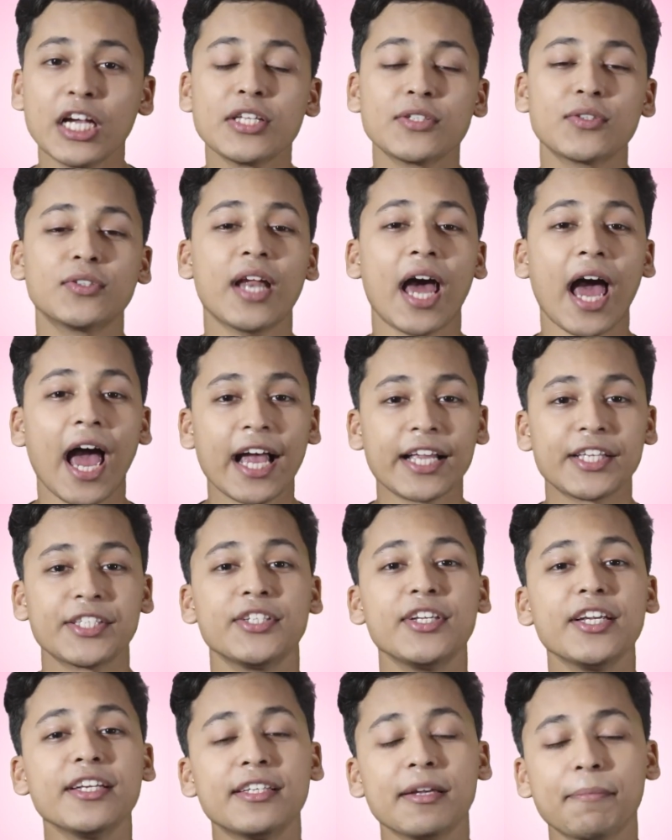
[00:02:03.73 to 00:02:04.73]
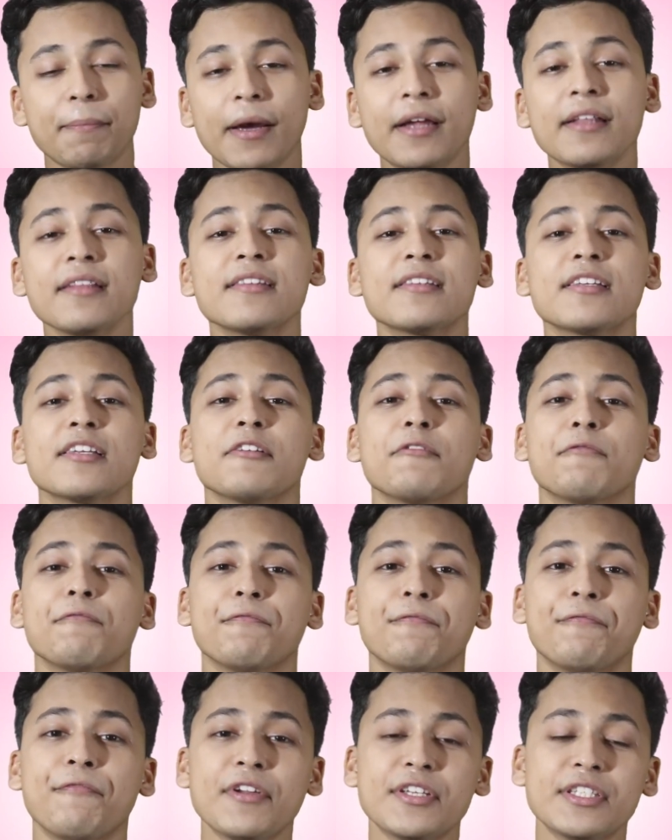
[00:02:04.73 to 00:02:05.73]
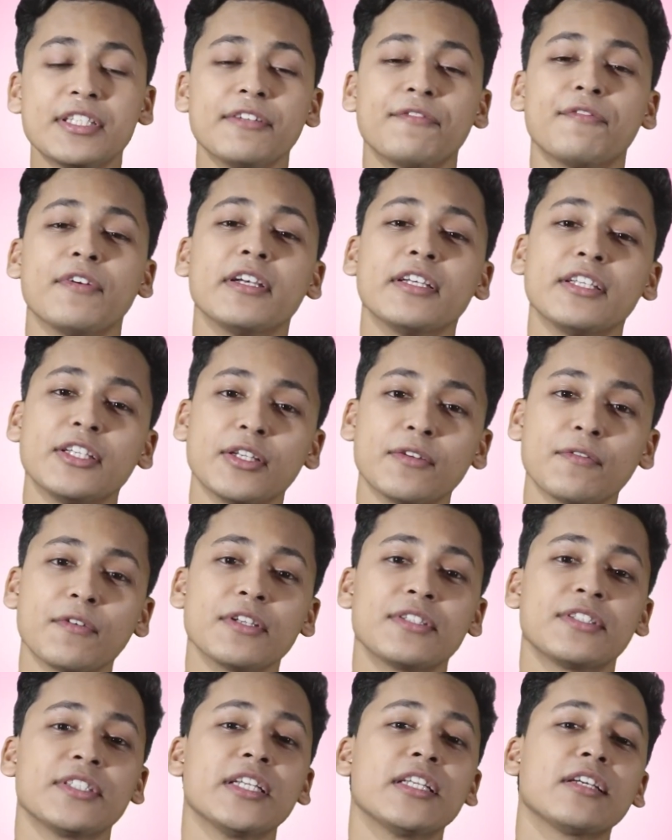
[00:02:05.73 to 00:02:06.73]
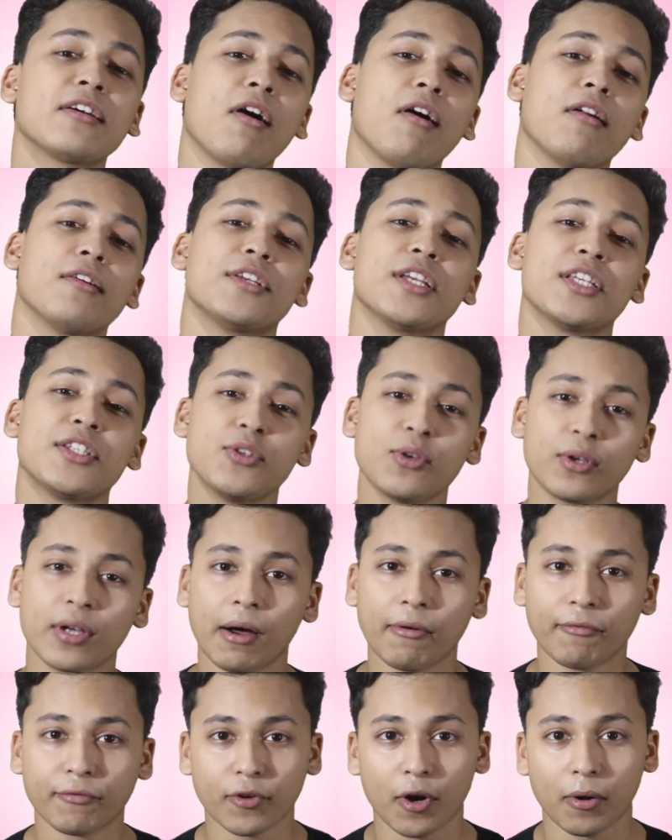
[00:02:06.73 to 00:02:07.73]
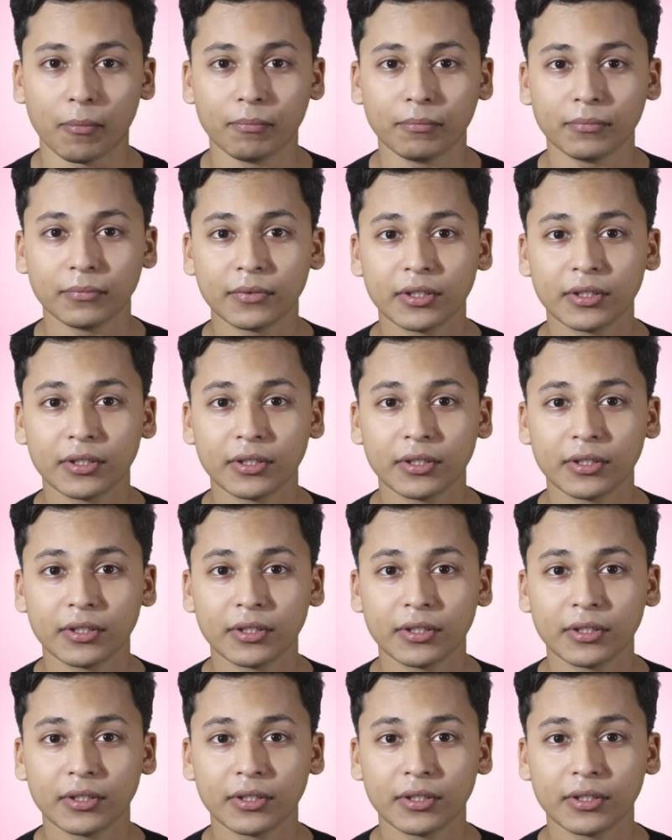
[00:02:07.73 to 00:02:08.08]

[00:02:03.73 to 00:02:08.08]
So it actually depends which different university and colleges you come from.